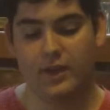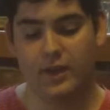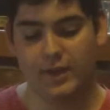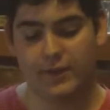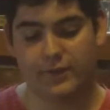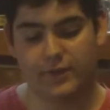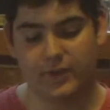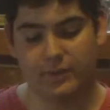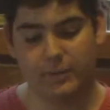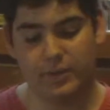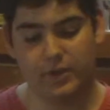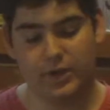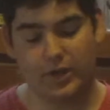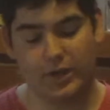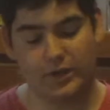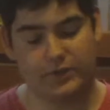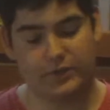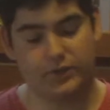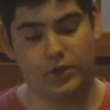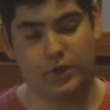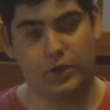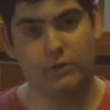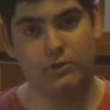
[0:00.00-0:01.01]
If some of you
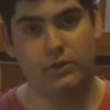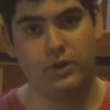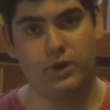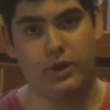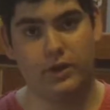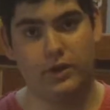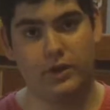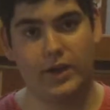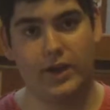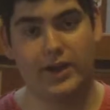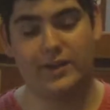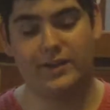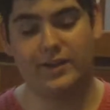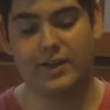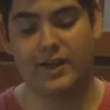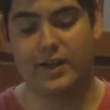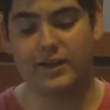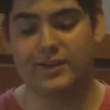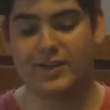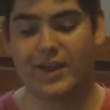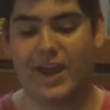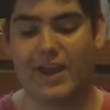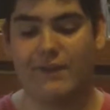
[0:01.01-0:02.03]
guys don't know, it
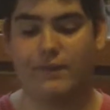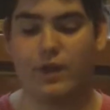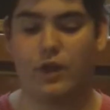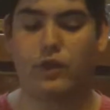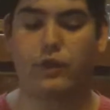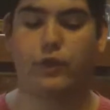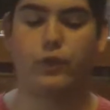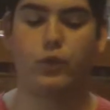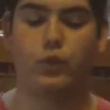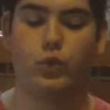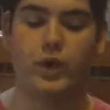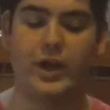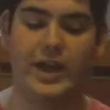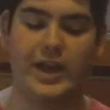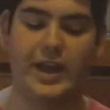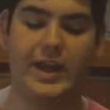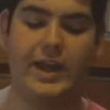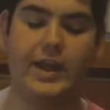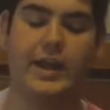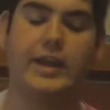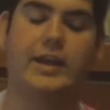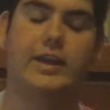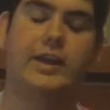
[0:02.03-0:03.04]
does have
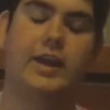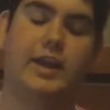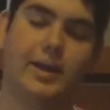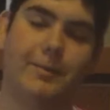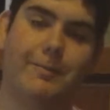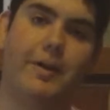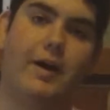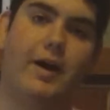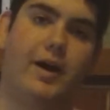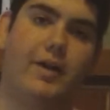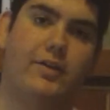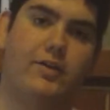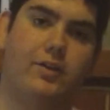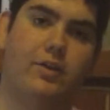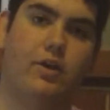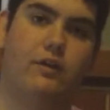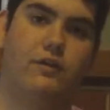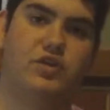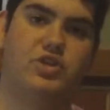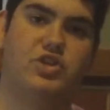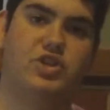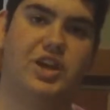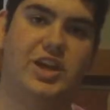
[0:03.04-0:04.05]
3 gigabytes
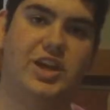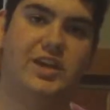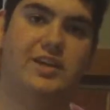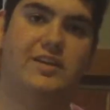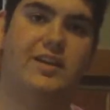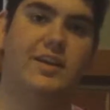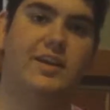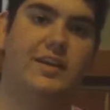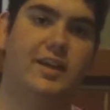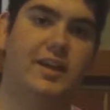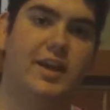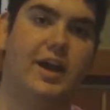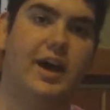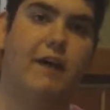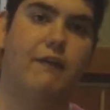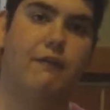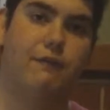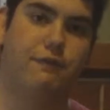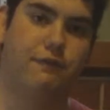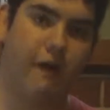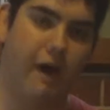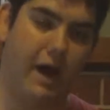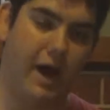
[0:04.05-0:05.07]
of
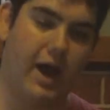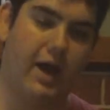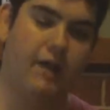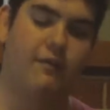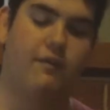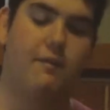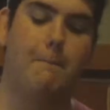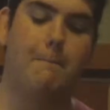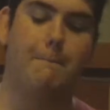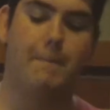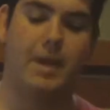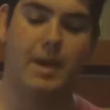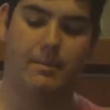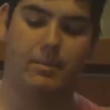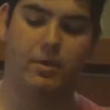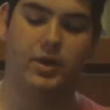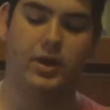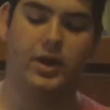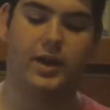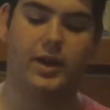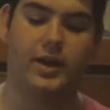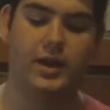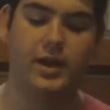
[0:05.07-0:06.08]
GDDR5
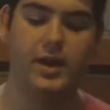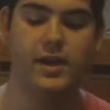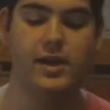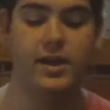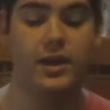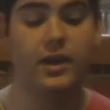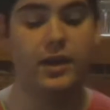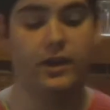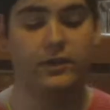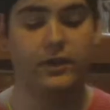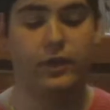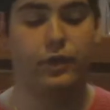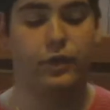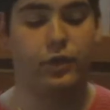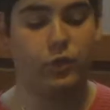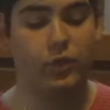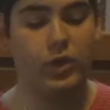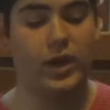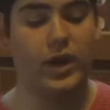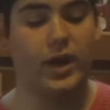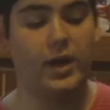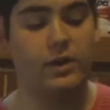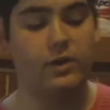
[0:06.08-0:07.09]
memory. It has a
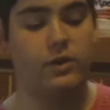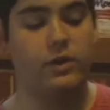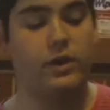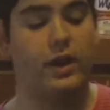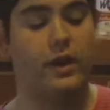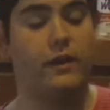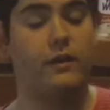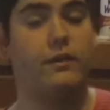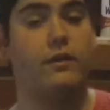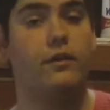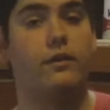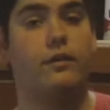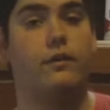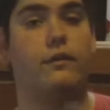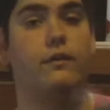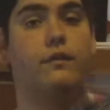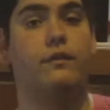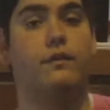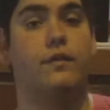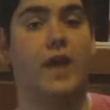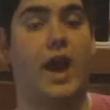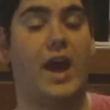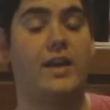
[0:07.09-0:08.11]

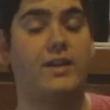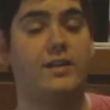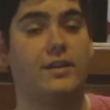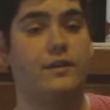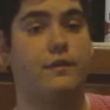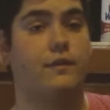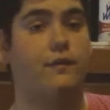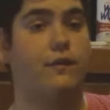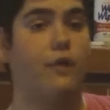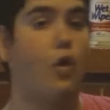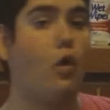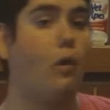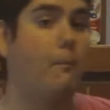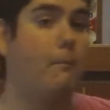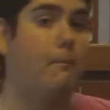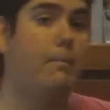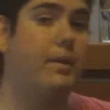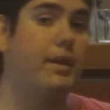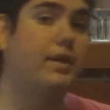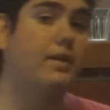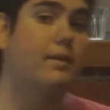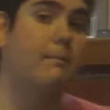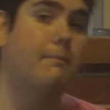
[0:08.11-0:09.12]

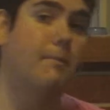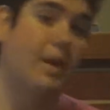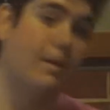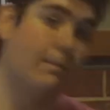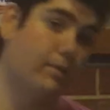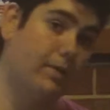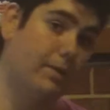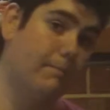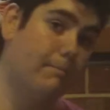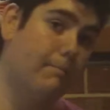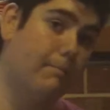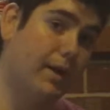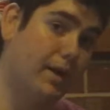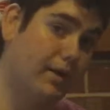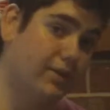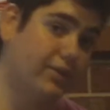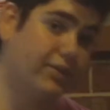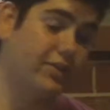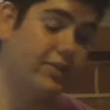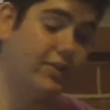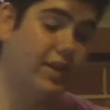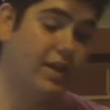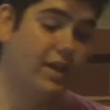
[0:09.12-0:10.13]
384-bit memory
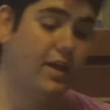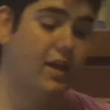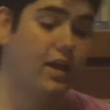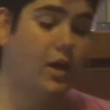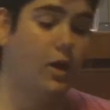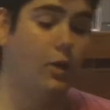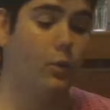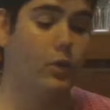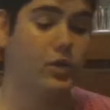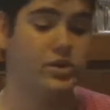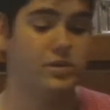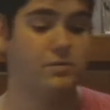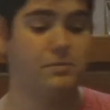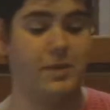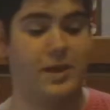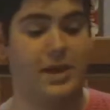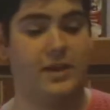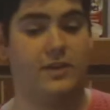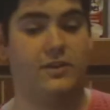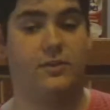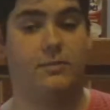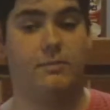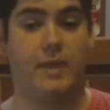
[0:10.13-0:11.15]
bus, which
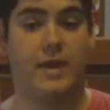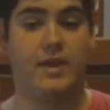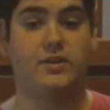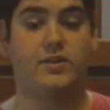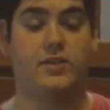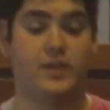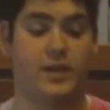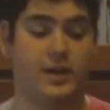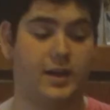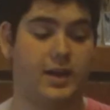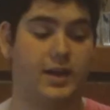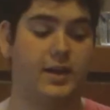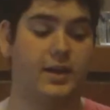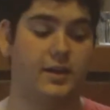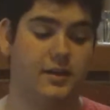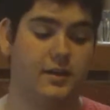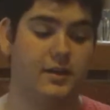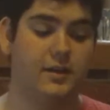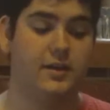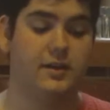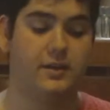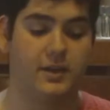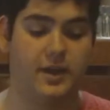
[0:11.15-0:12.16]
means basically
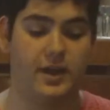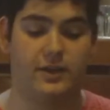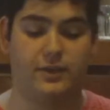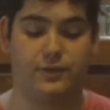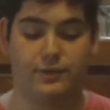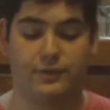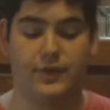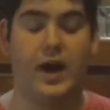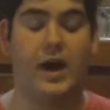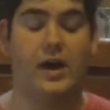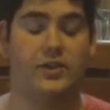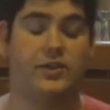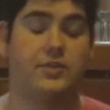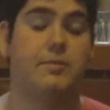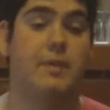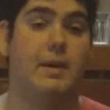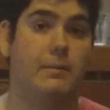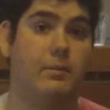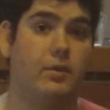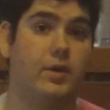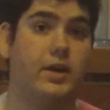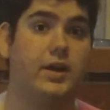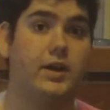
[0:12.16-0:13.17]
it's fast
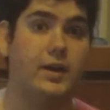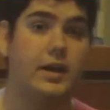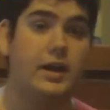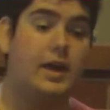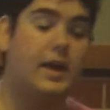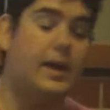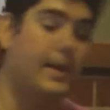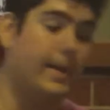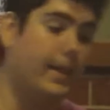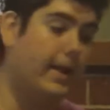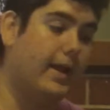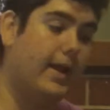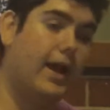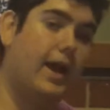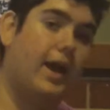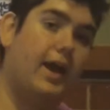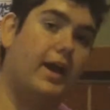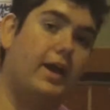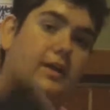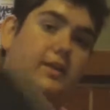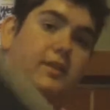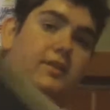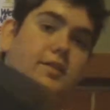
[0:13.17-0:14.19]
memory.
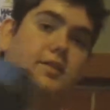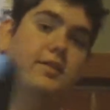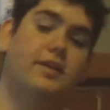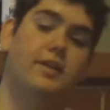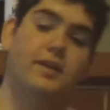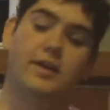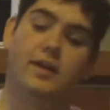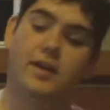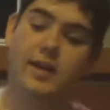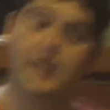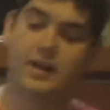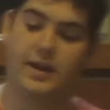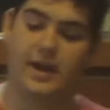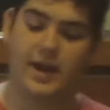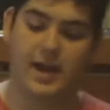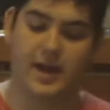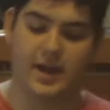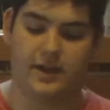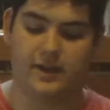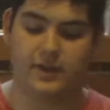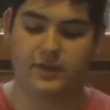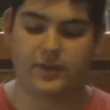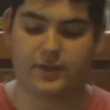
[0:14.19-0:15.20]
And it
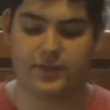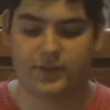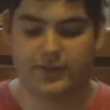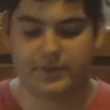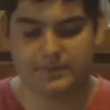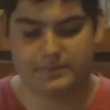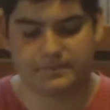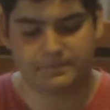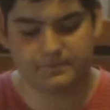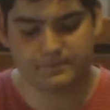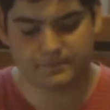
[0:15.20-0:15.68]
has